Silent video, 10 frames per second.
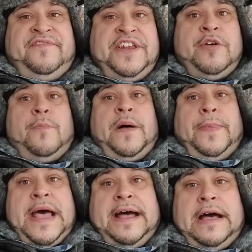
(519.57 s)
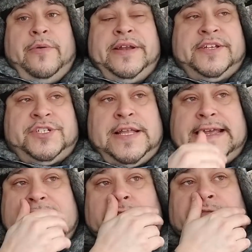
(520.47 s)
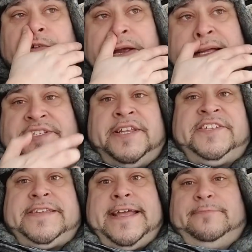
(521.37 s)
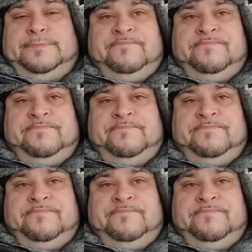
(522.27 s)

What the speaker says: a video about that, how he doesn't like Californians in his state.